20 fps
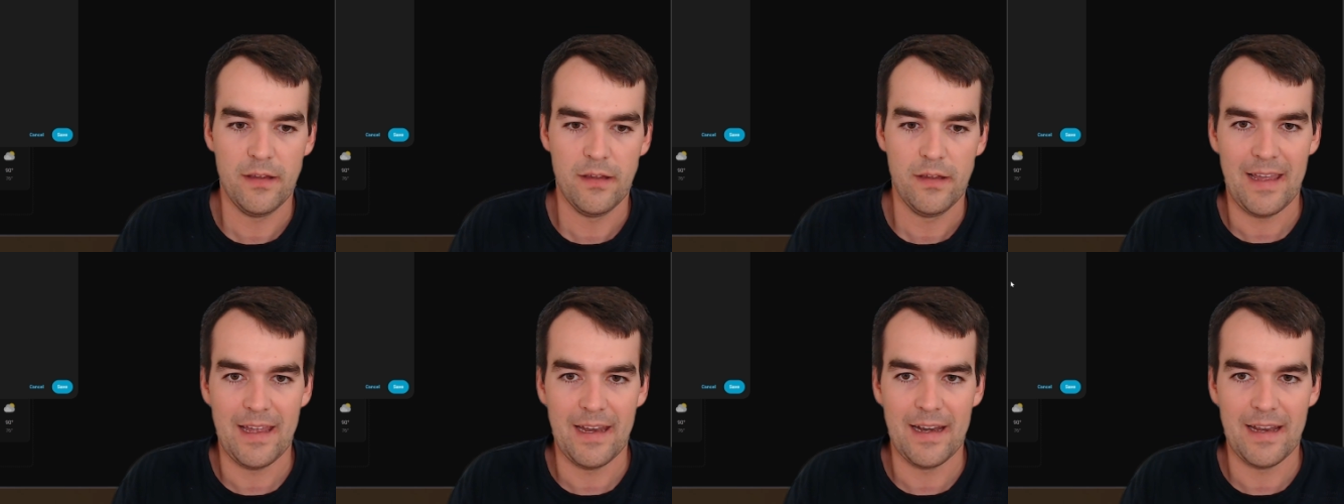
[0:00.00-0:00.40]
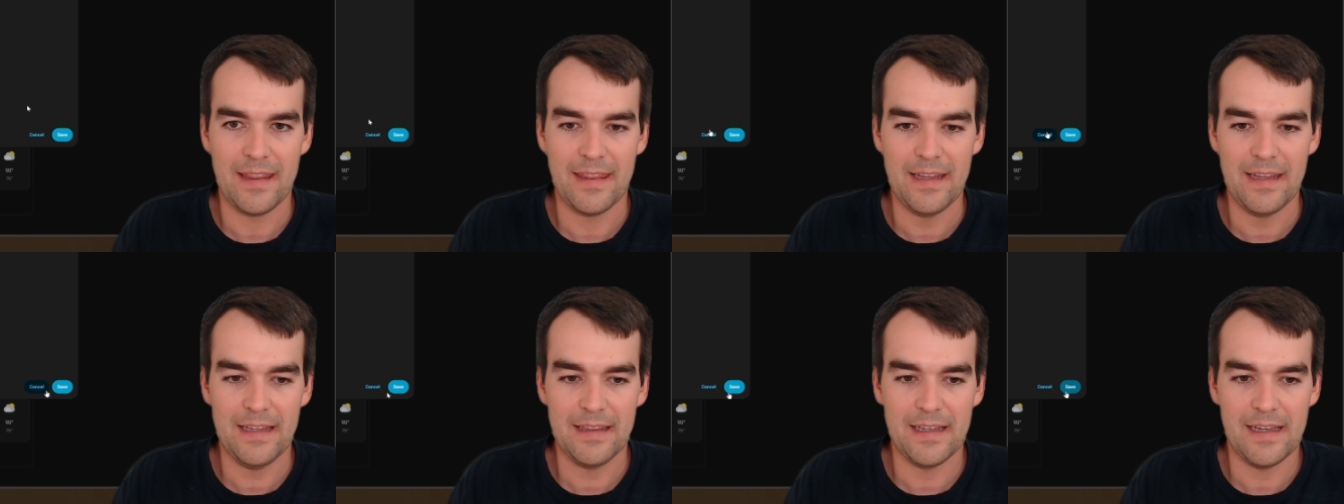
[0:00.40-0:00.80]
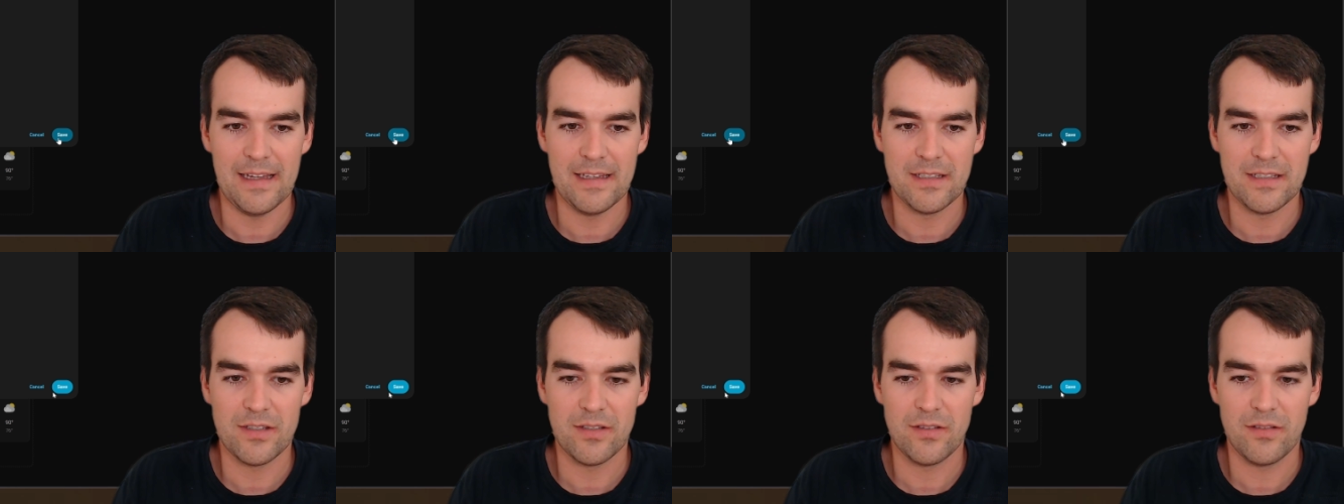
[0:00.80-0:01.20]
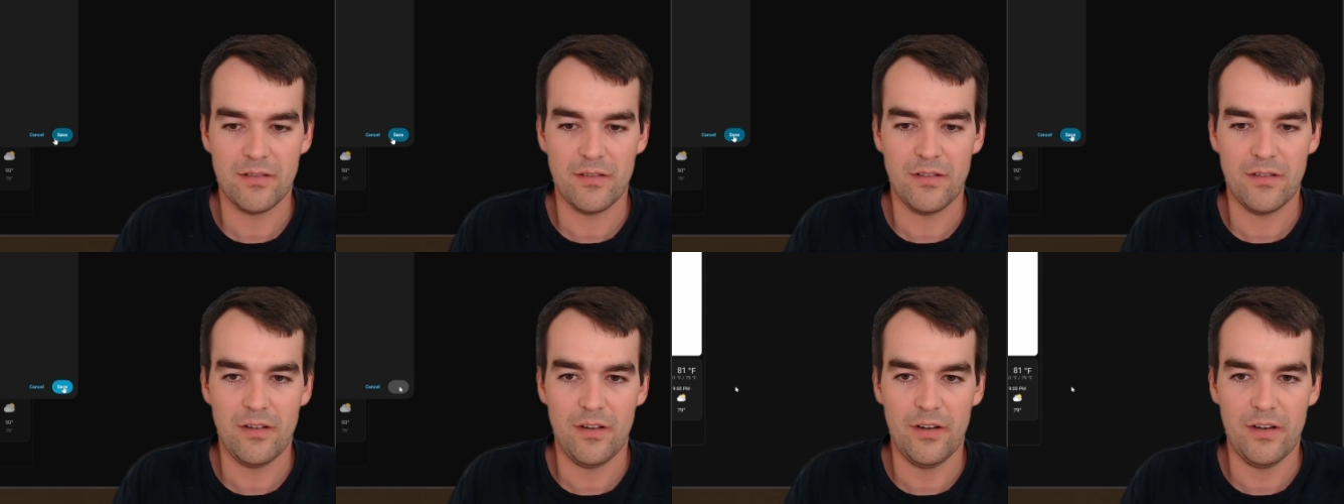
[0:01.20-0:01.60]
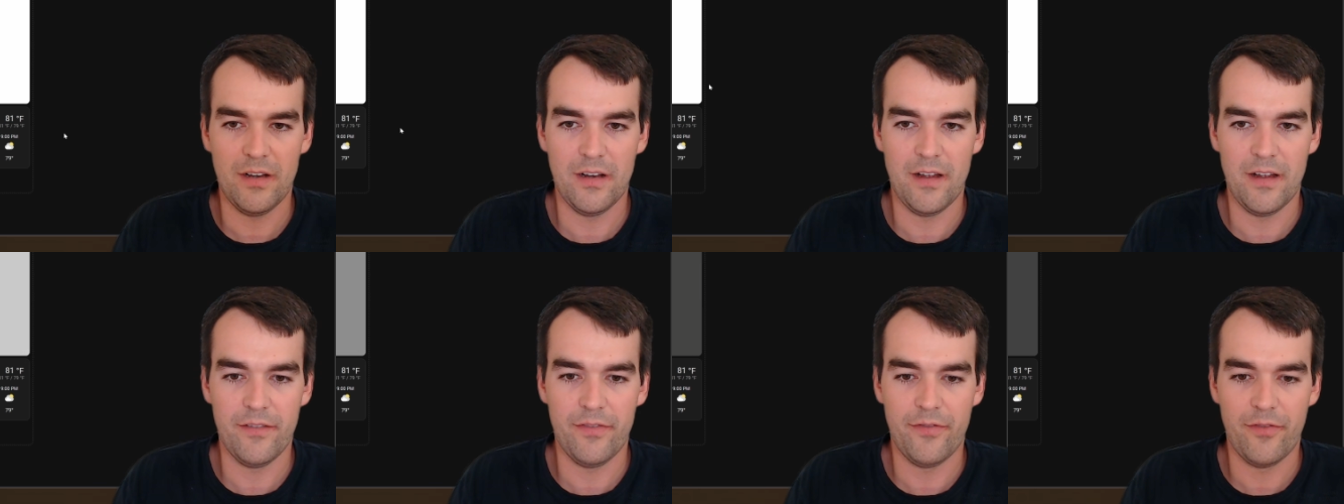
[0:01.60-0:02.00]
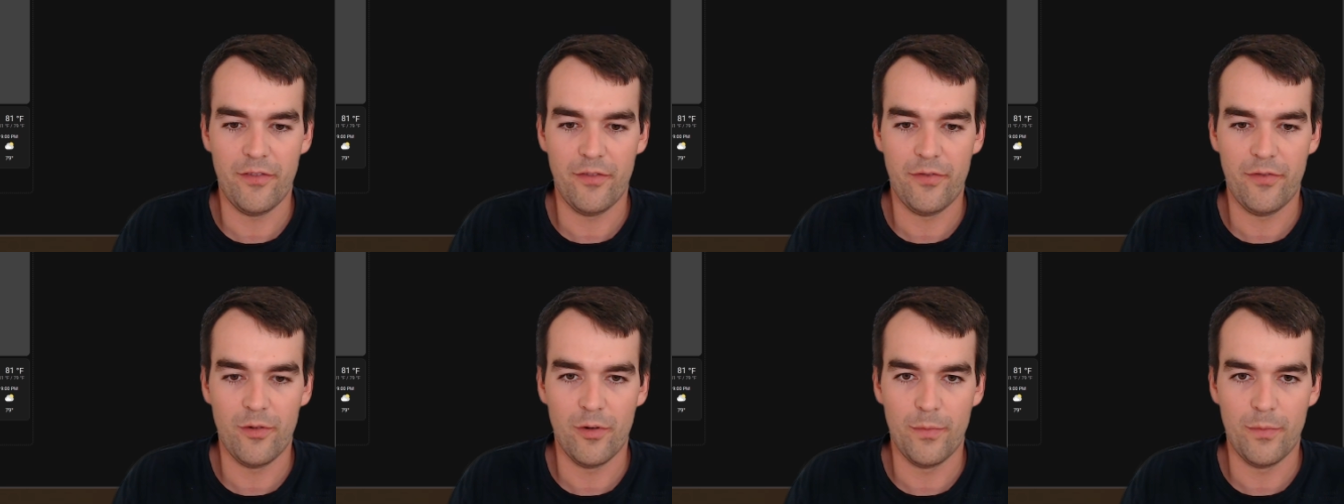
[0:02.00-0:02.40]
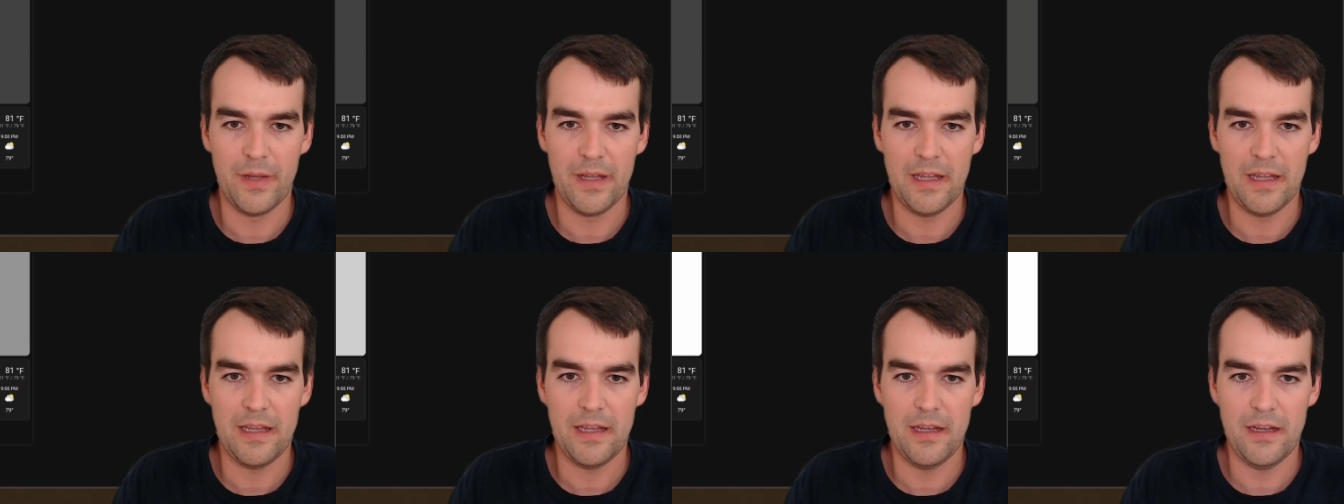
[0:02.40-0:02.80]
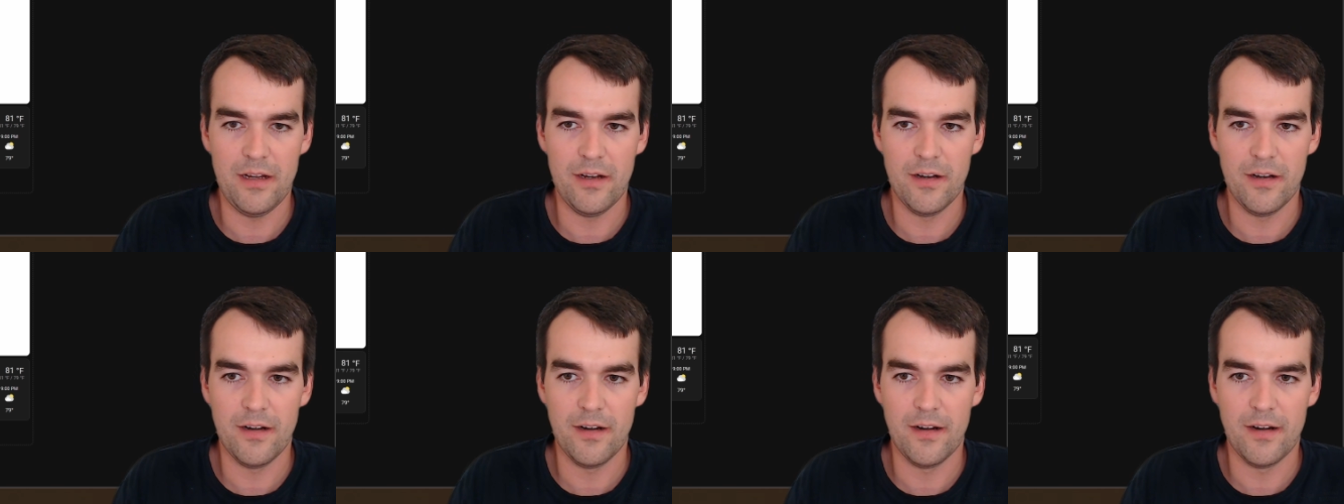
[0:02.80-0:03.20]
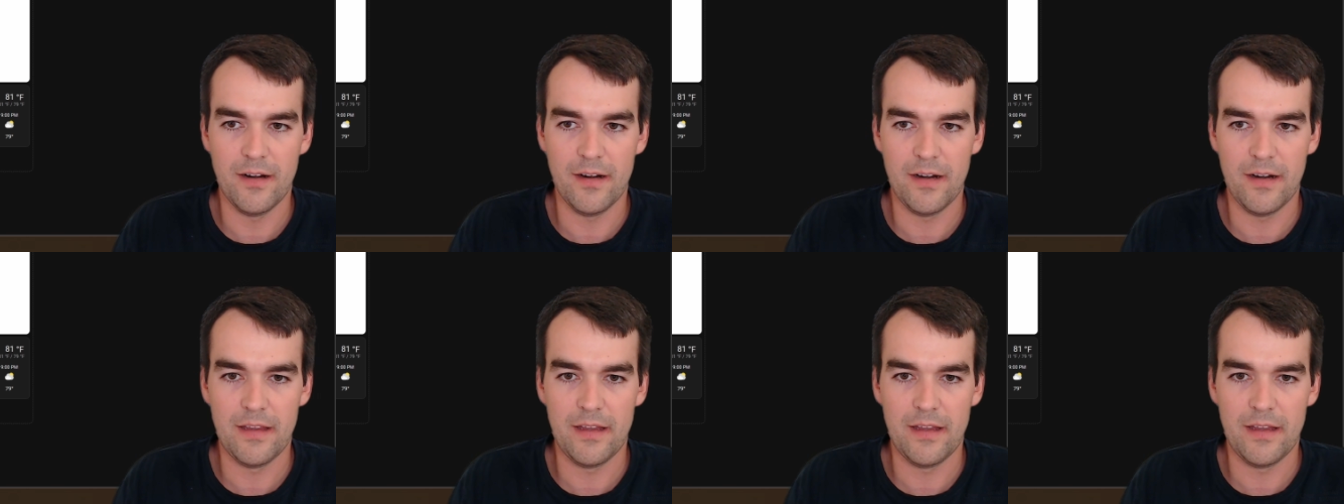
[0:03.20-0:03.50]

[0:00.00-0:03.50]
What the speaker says: And I think that's good enough for me here.